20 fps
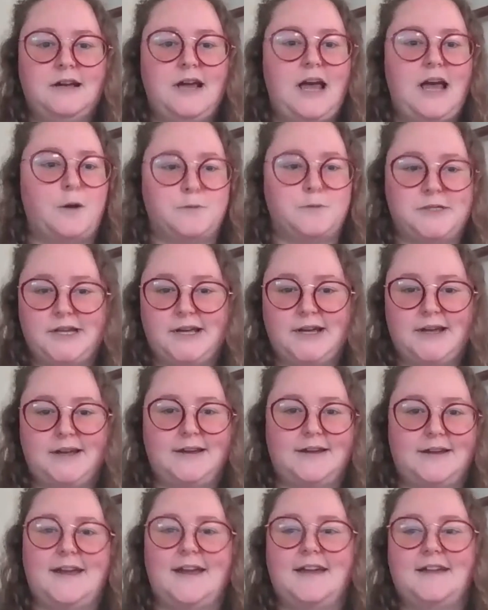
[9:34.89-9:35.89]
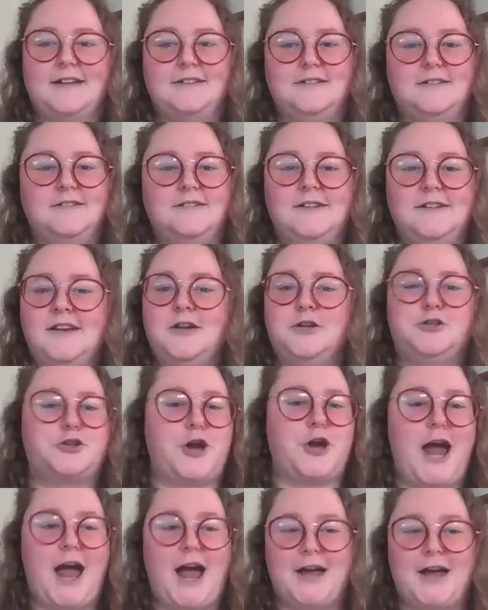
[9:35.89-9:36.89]
housing and
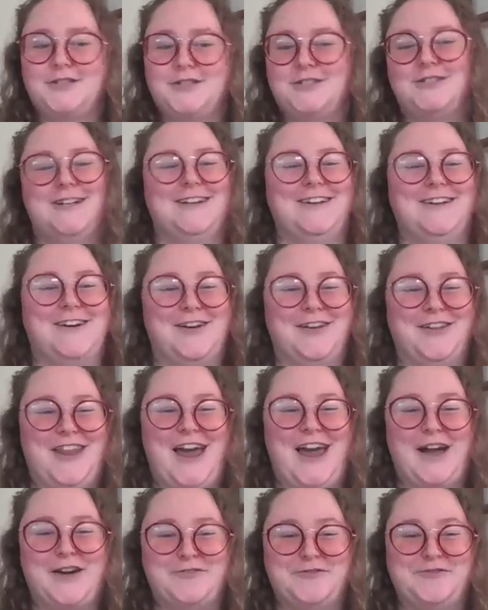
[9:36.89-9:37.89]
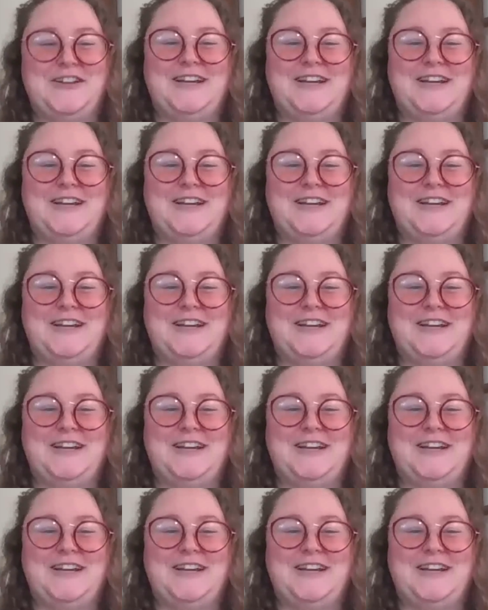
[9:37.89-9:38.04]
trash and all that.